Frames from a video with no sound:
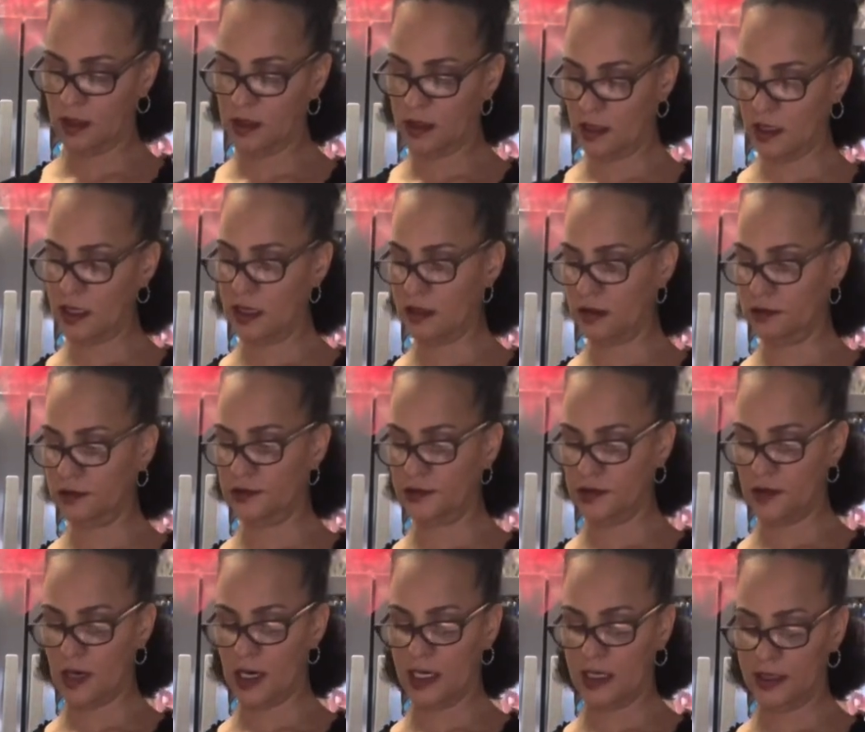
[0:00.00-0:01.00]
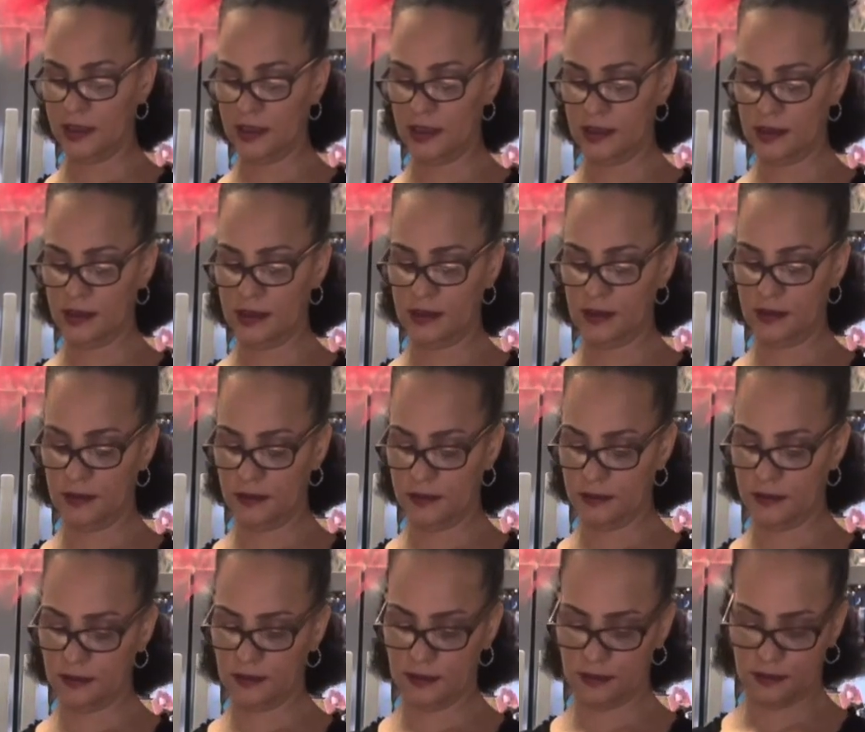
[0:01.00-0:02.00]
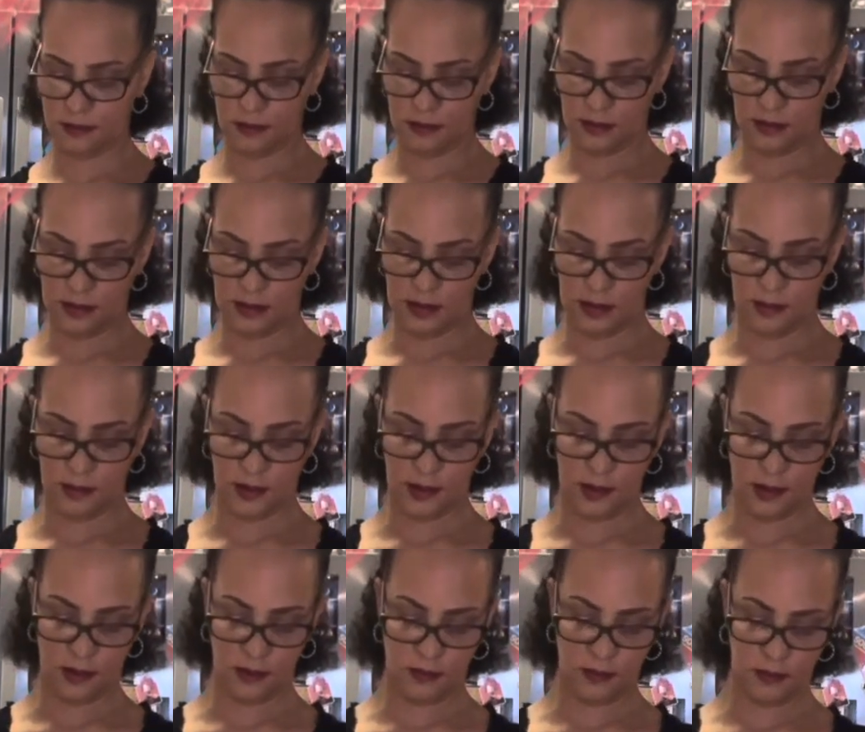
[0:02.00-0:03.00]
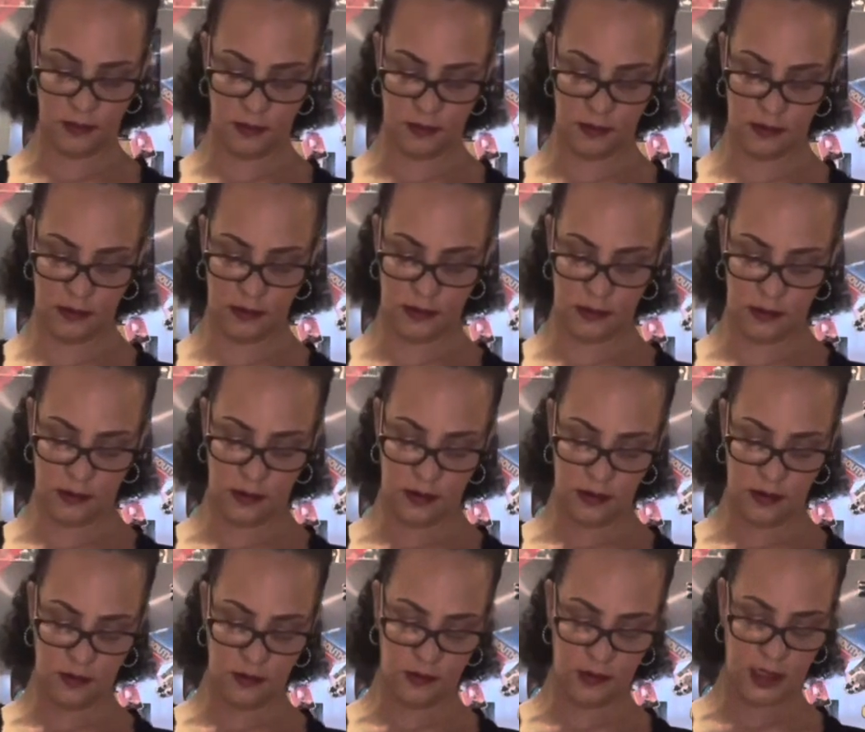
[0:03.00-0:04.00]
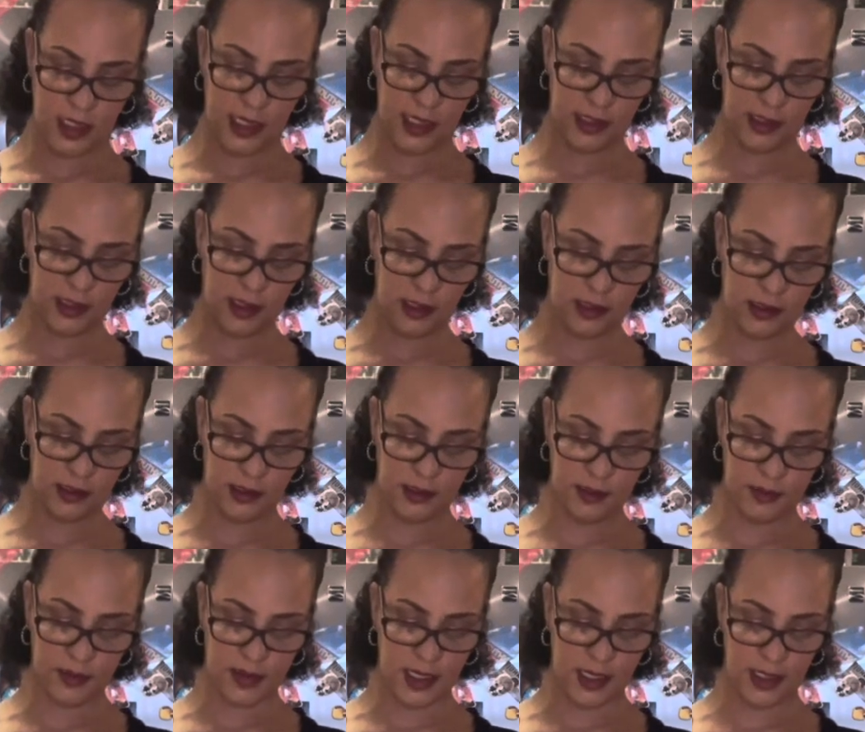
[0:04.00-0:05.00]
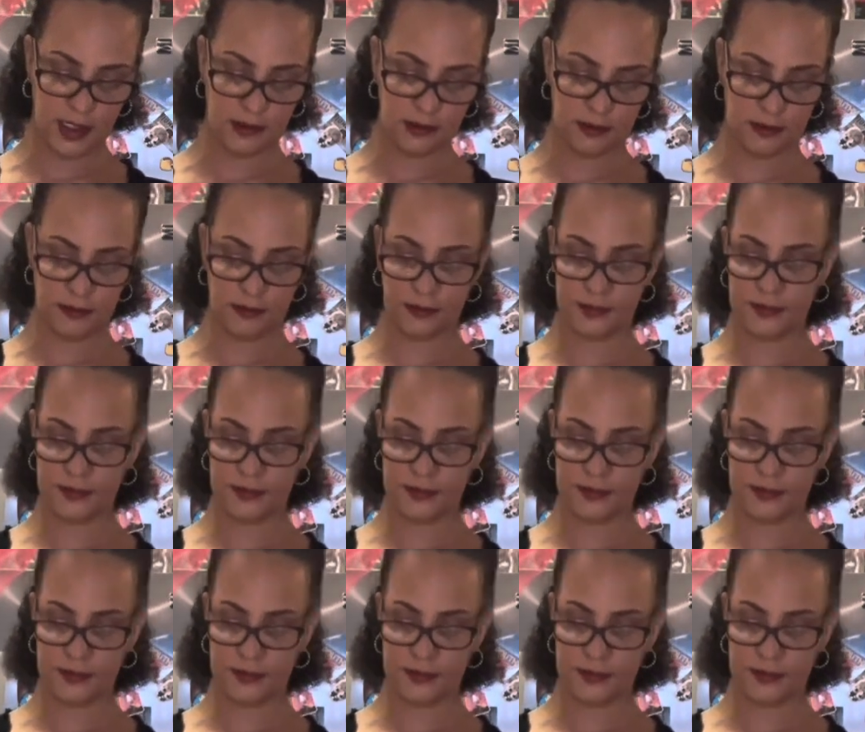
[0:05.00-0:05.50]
kind of dry in there. There we go. We add our onion powder.